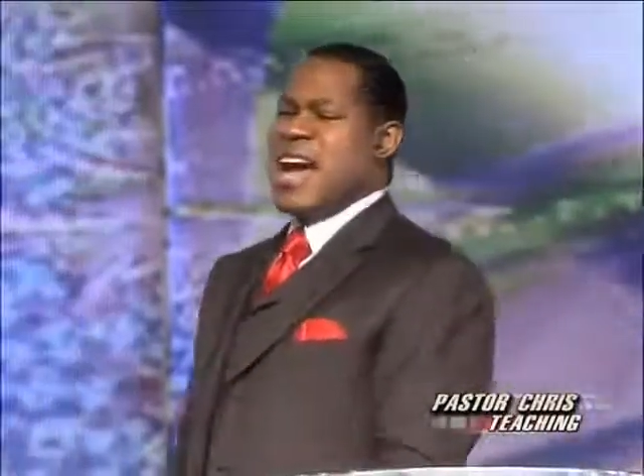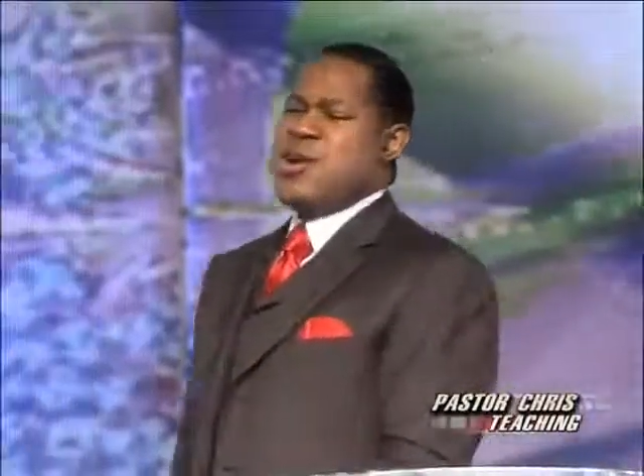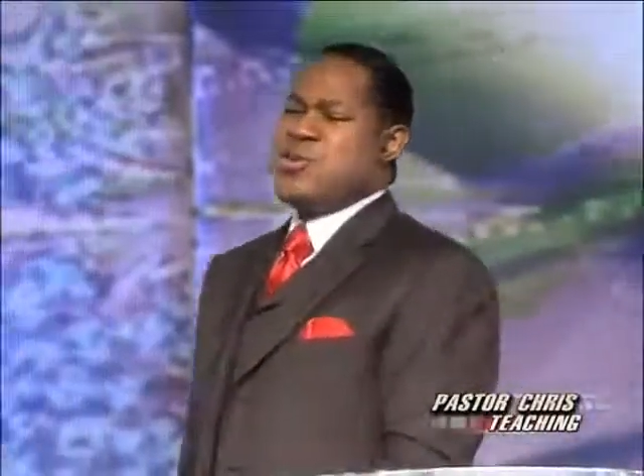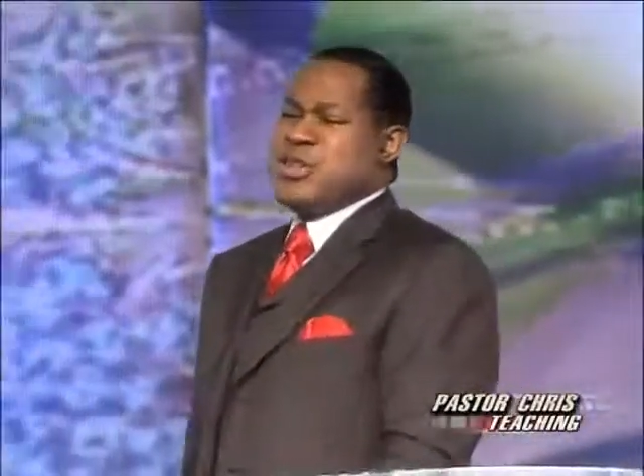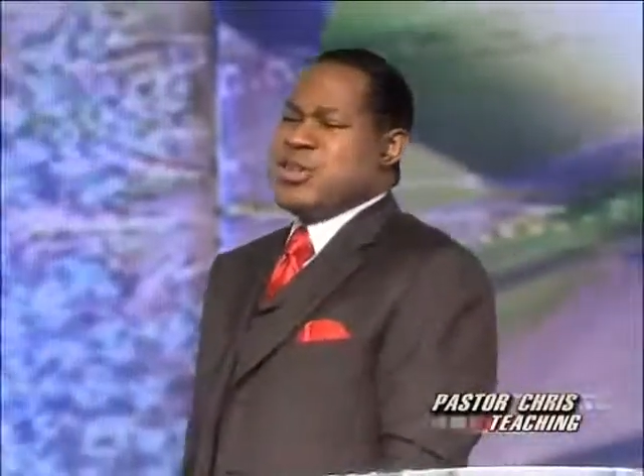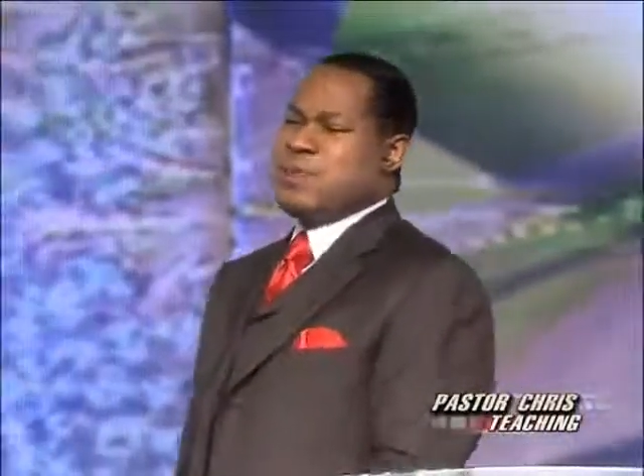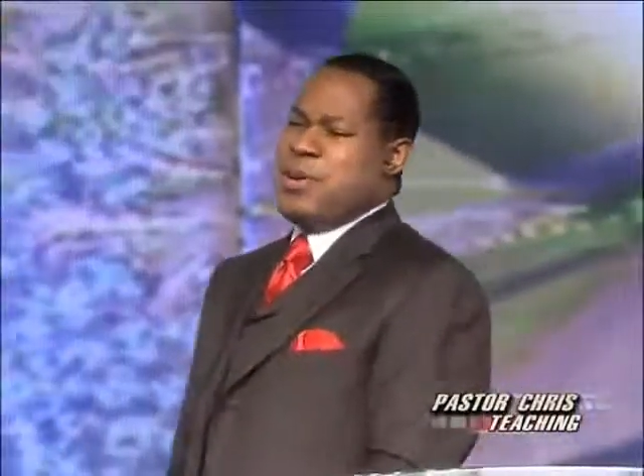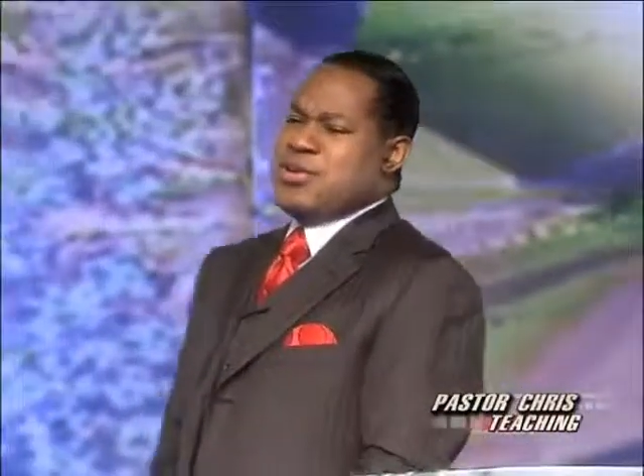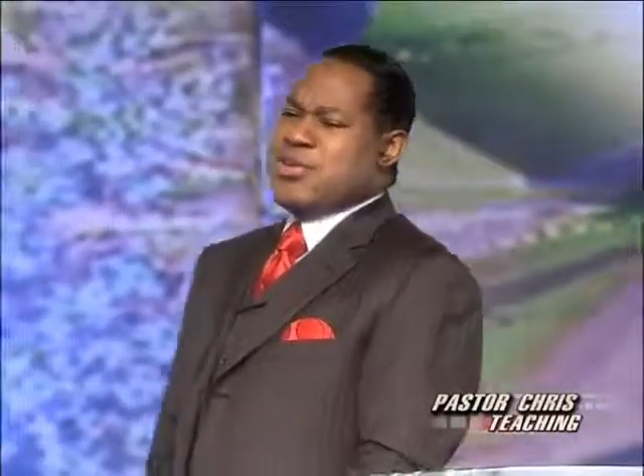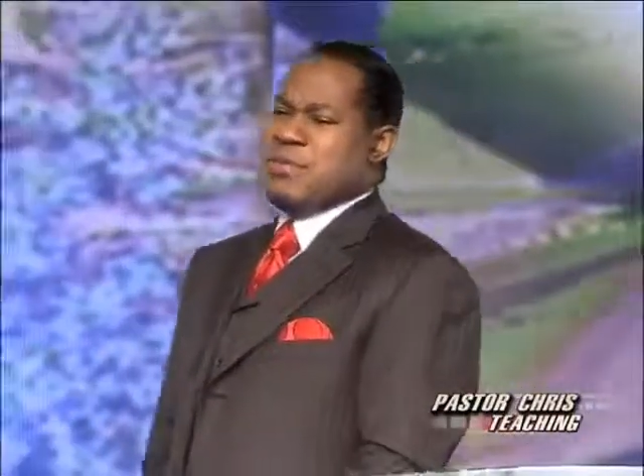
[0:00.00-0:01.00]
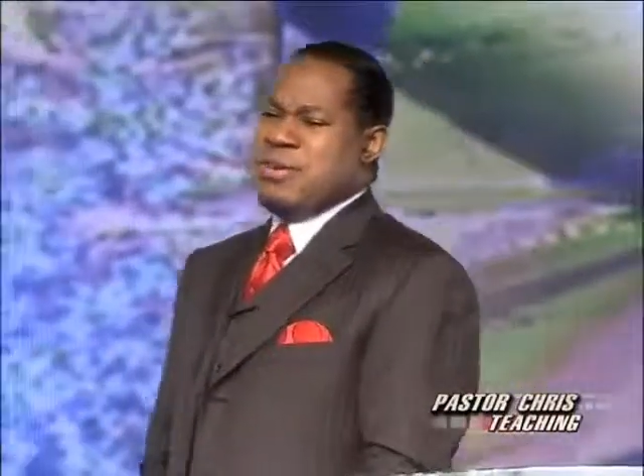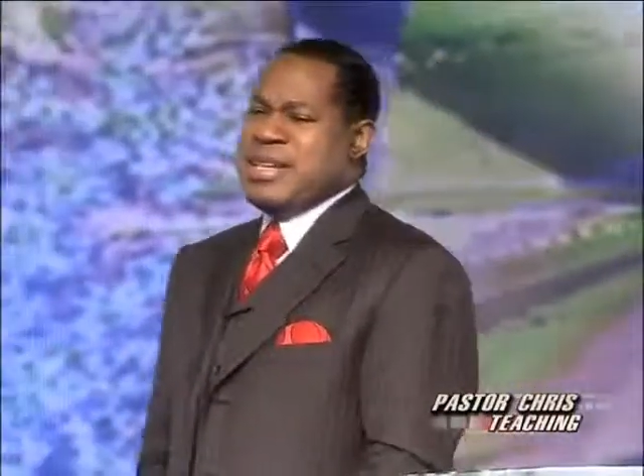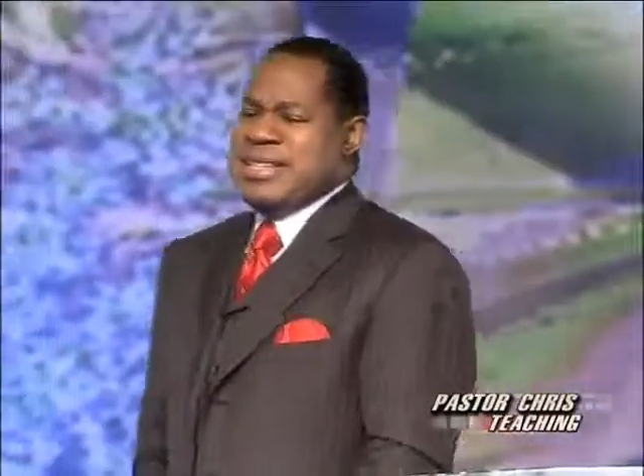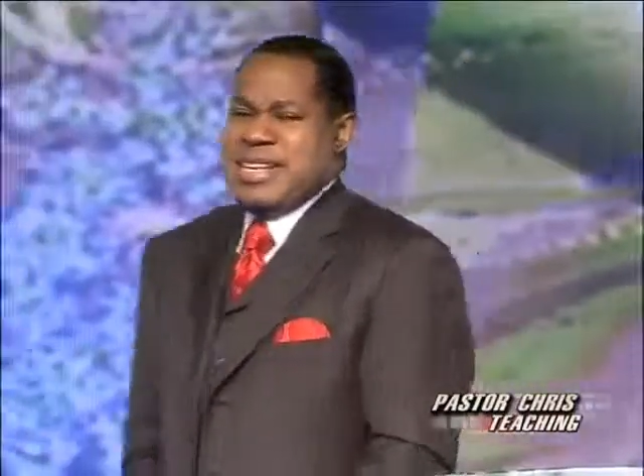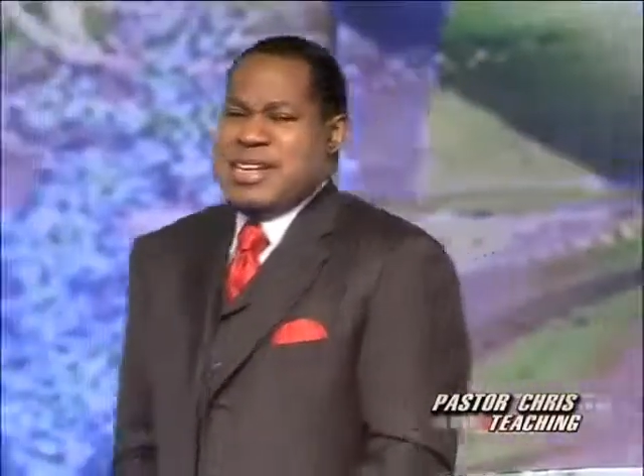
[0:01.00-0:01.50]
our
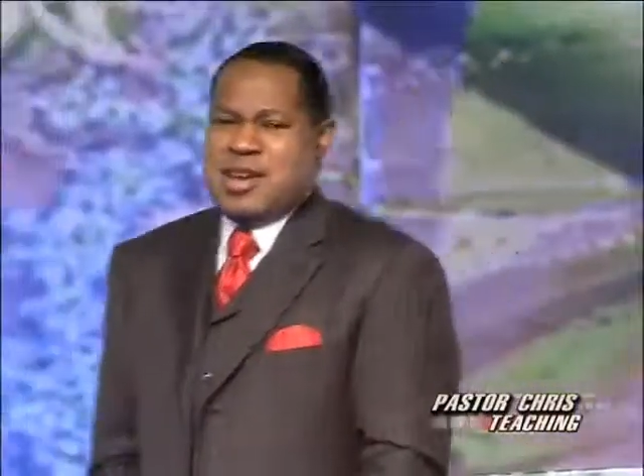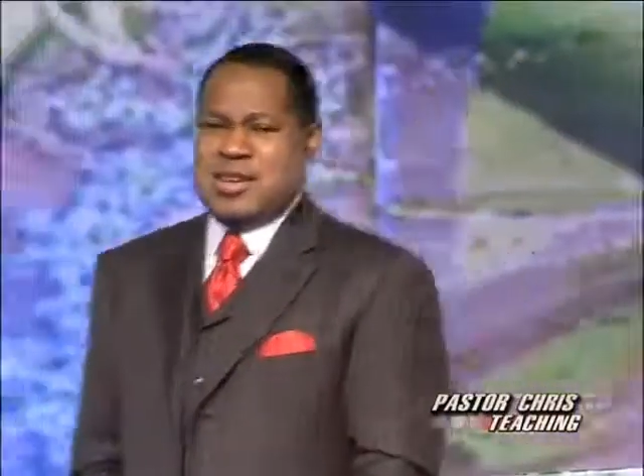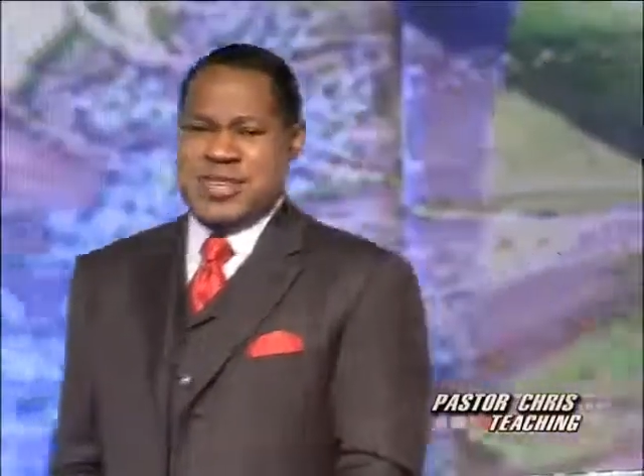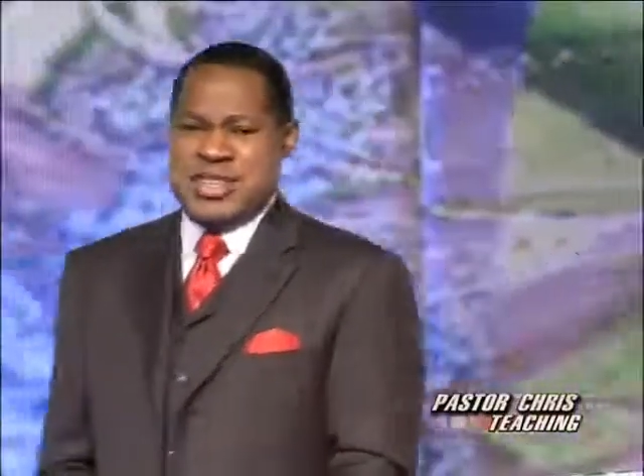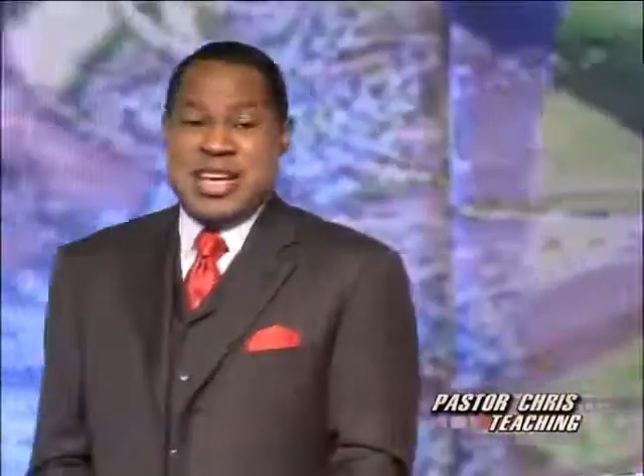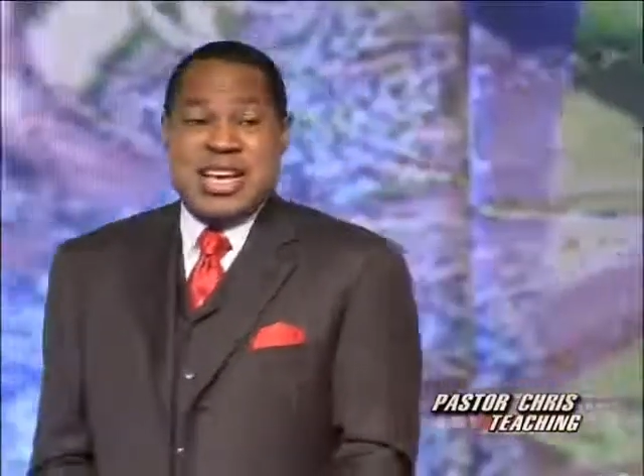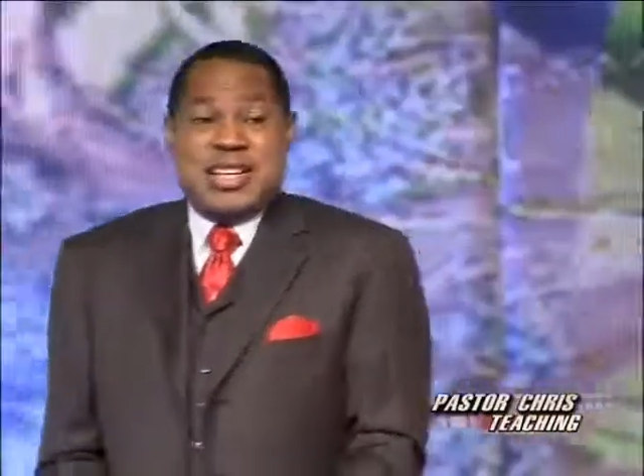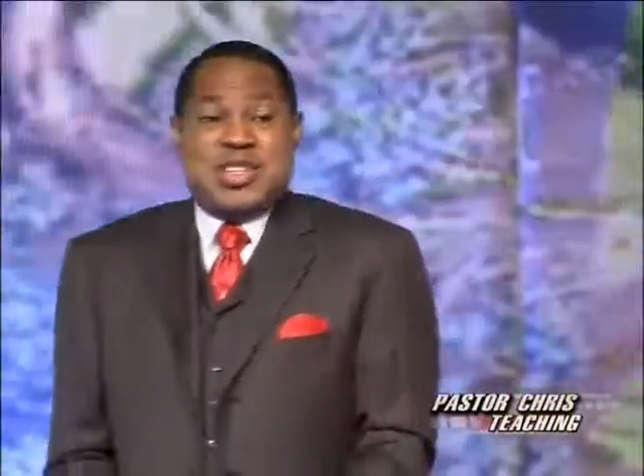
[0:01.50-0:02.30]
responsibility in all of this?